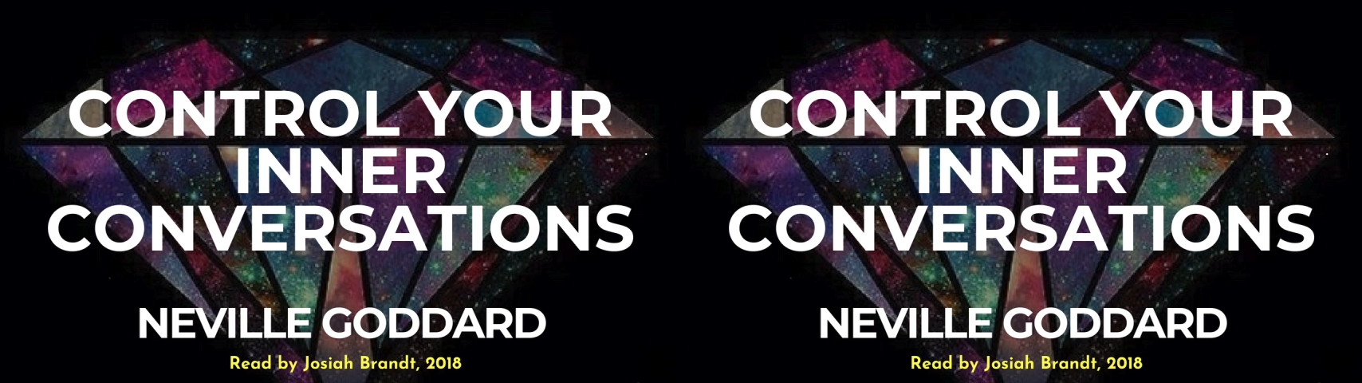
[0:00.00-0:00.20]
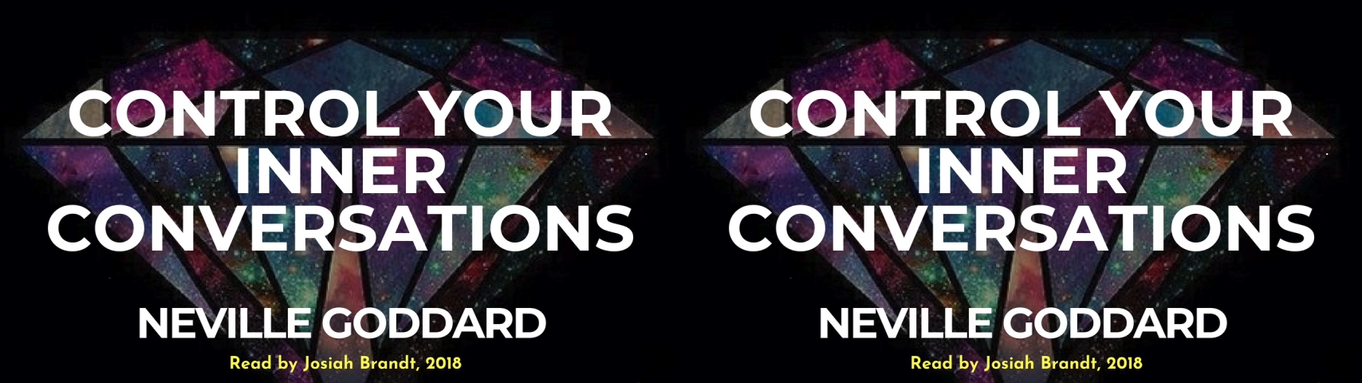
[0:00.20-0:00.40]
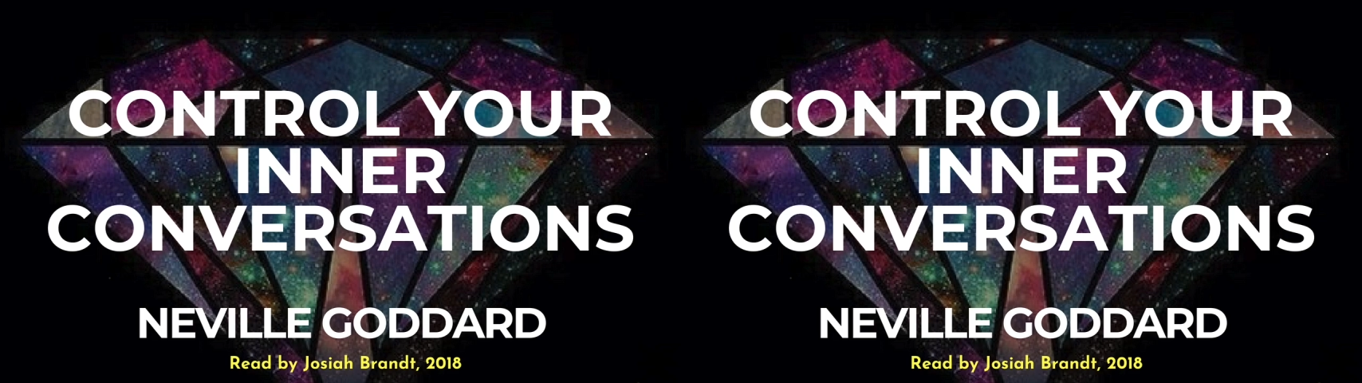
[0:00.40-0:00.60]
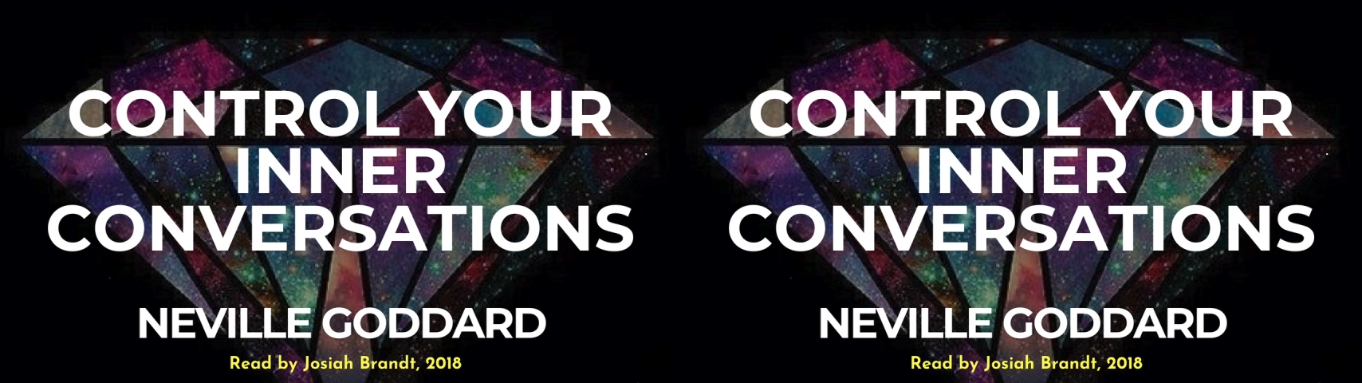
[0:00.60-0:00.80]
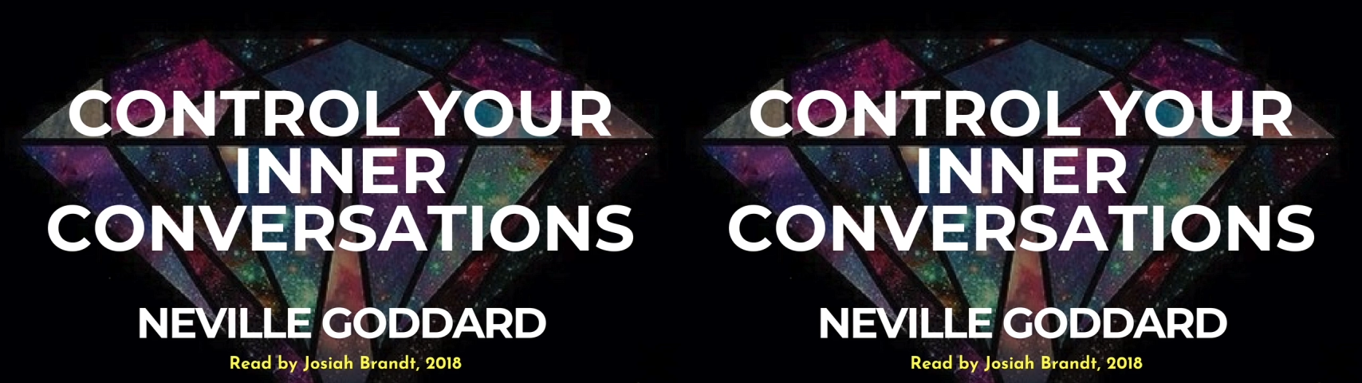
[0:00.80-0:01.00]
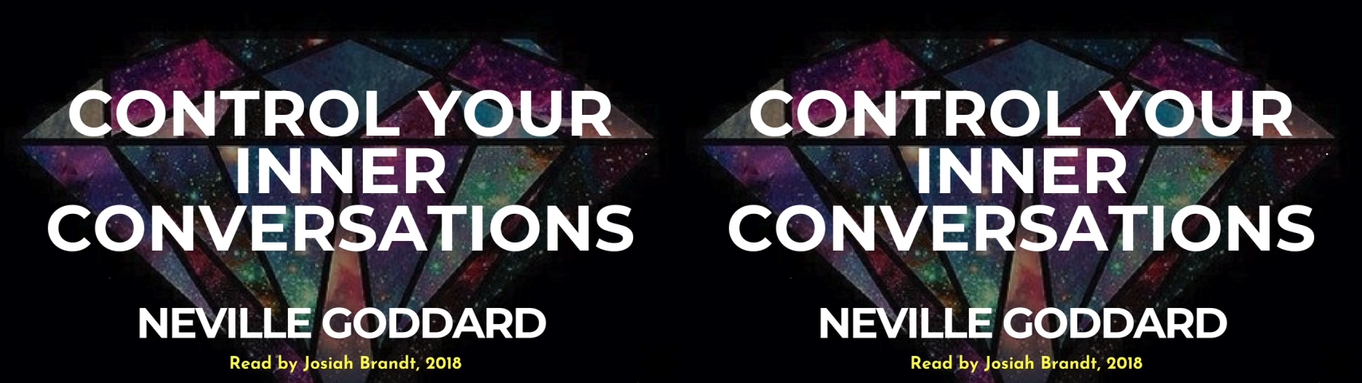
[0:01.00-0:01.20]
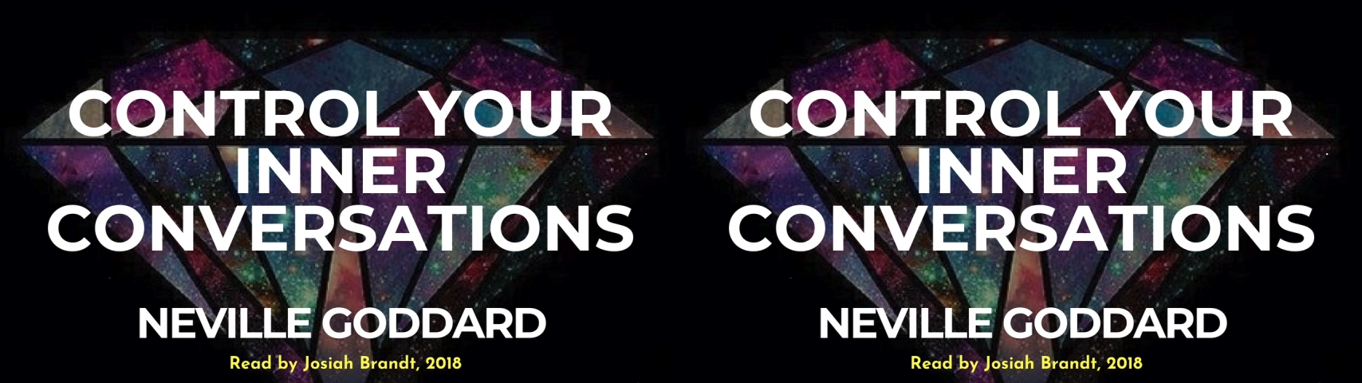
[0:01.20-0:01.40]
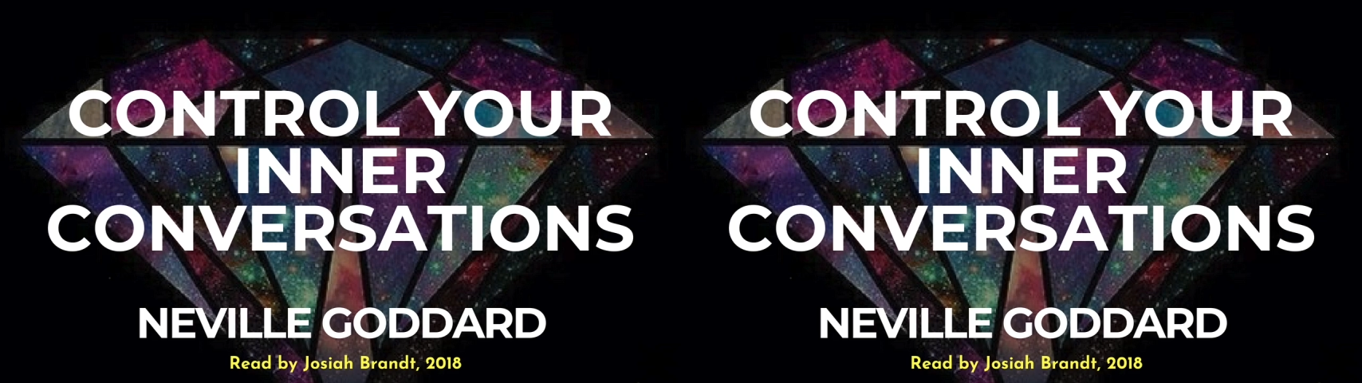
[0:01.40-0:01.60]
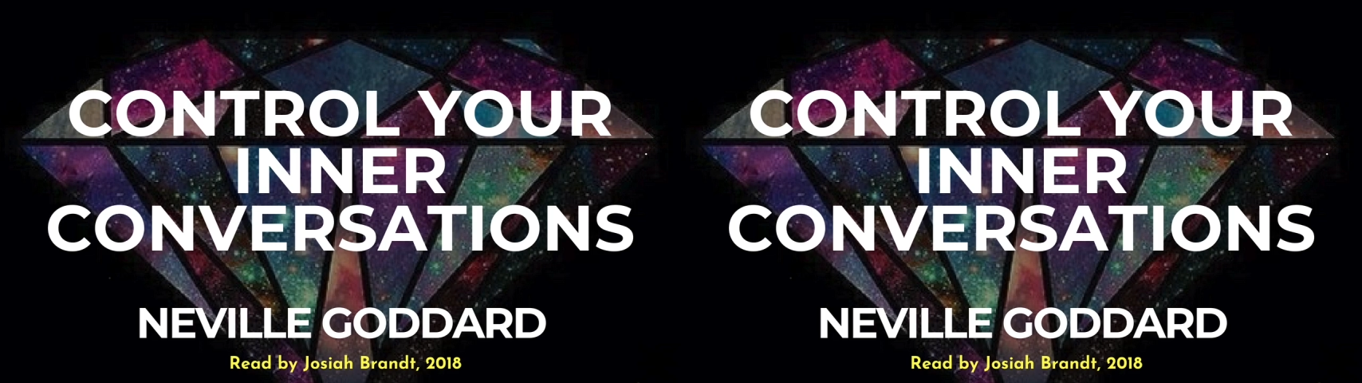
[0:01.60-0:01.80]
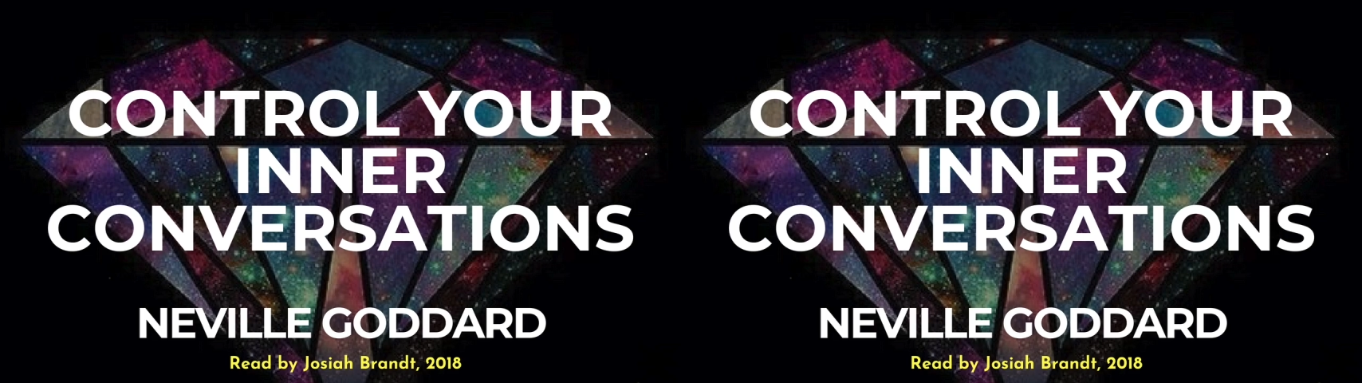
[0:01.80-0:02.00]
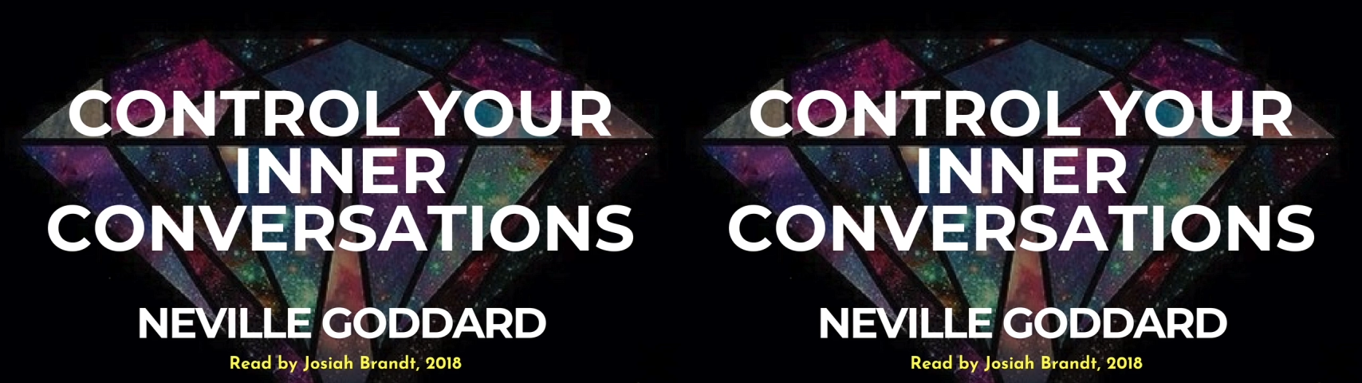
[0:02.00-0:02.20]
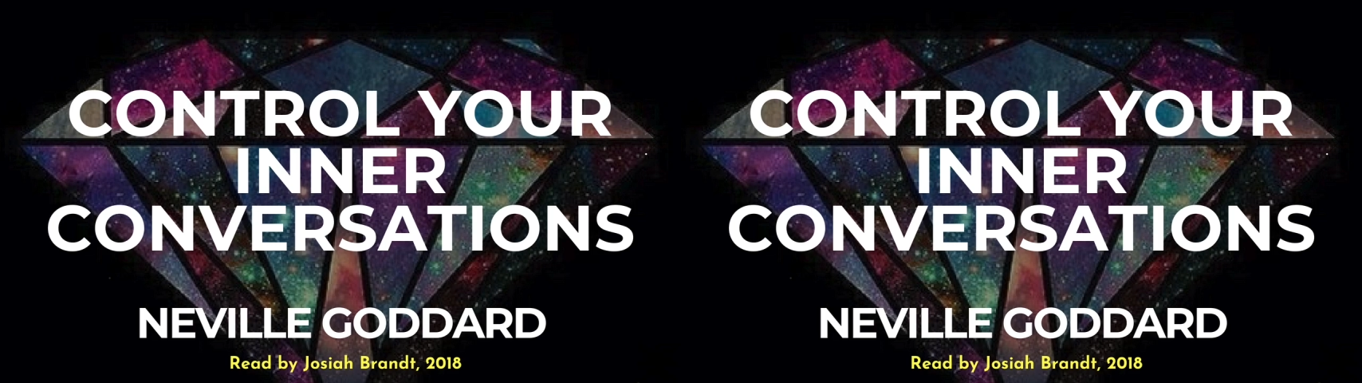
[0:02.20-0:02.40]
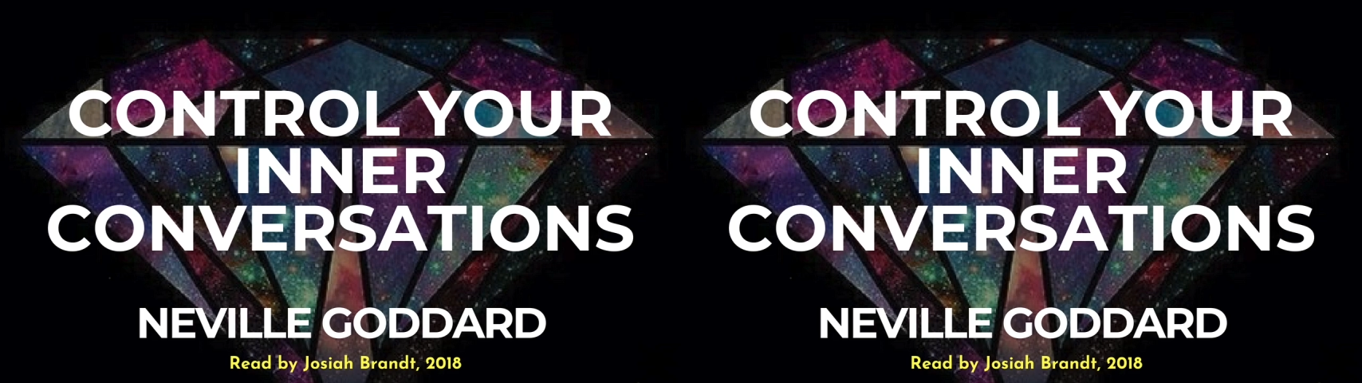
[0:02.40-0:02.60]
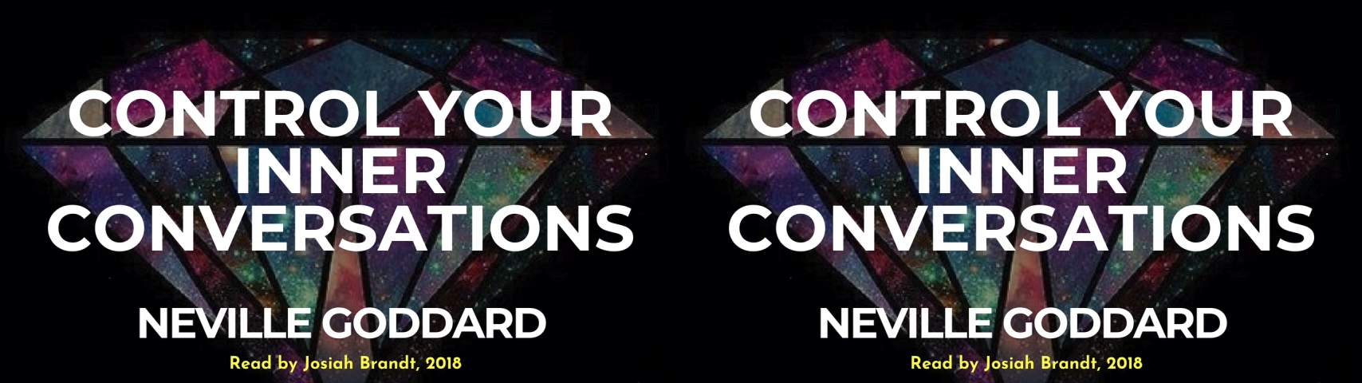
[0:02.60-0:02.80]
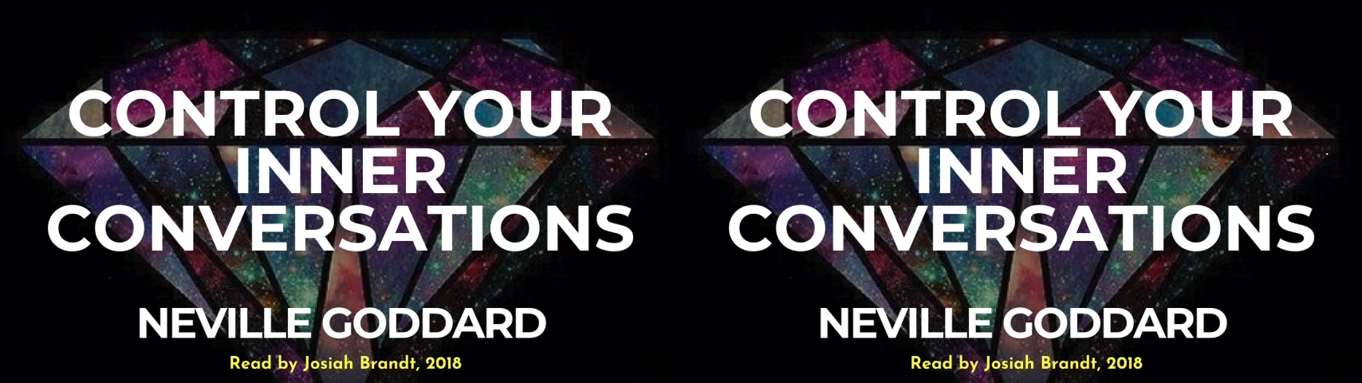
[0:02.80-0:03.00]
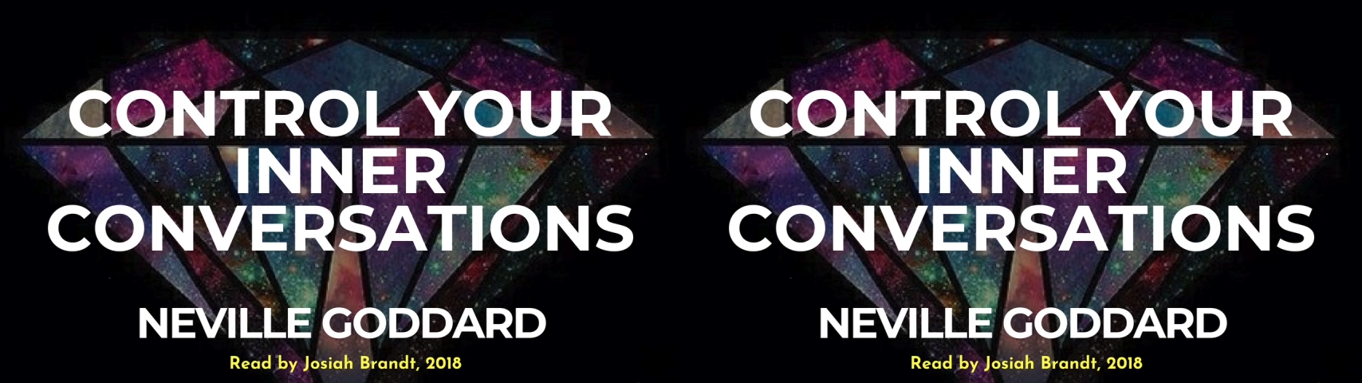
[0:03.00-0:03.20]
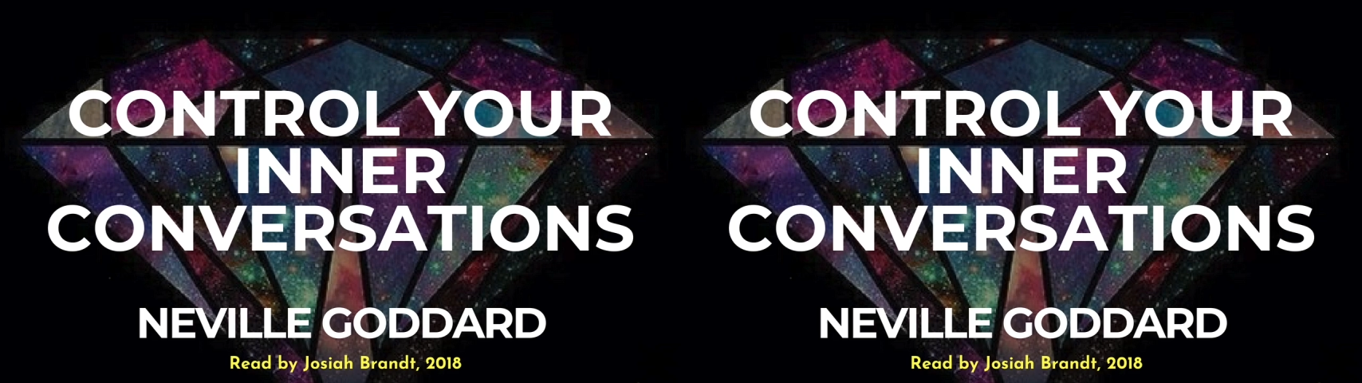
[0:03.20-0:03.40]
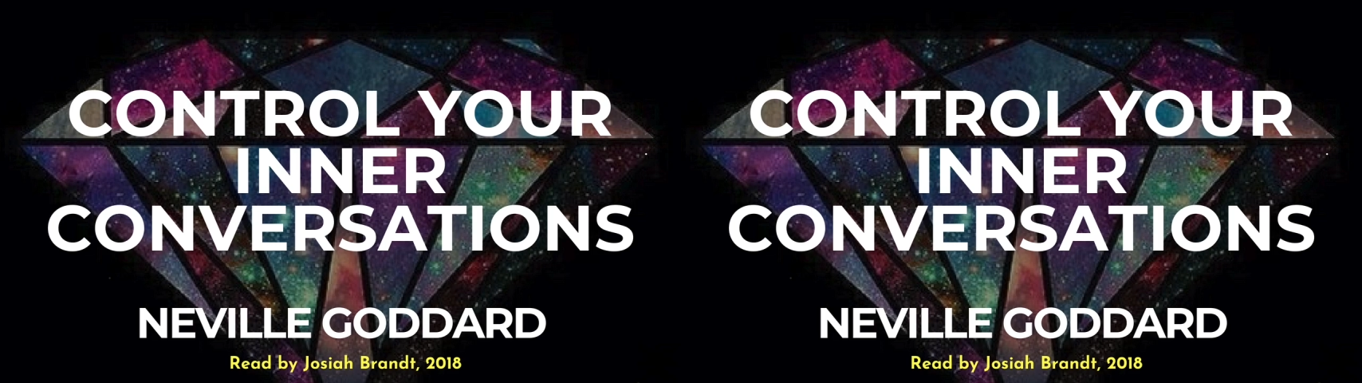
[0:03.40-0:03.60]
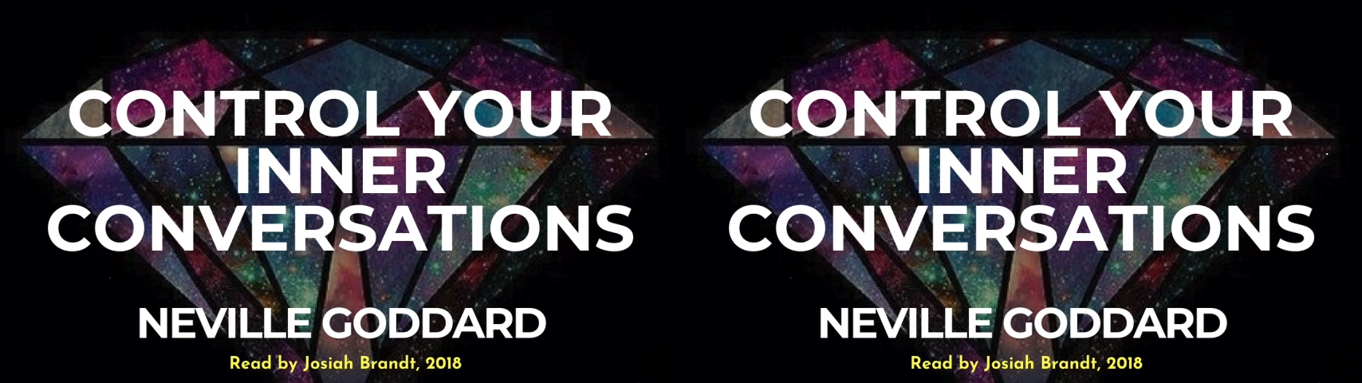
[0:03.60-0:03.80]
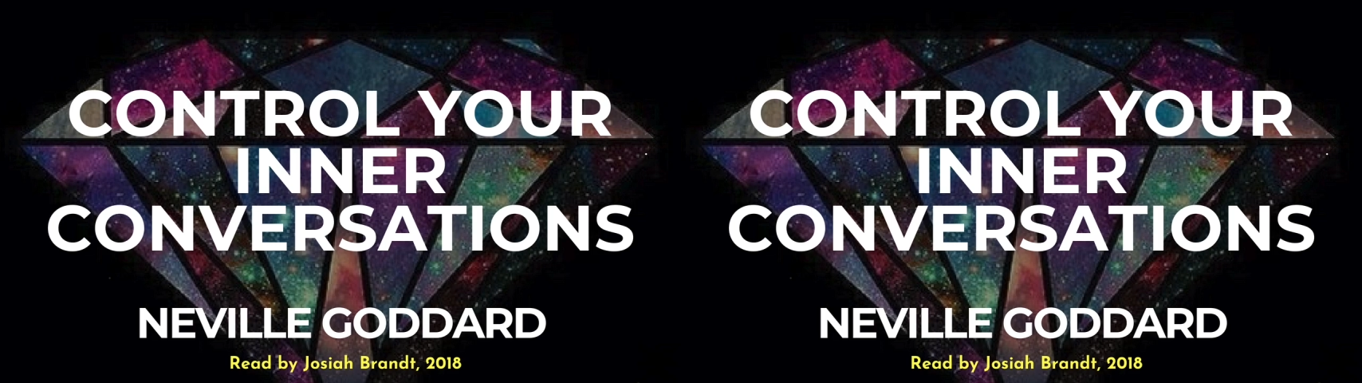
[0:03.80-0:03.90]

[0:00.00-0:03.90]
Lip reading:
[unreadable: no face in view]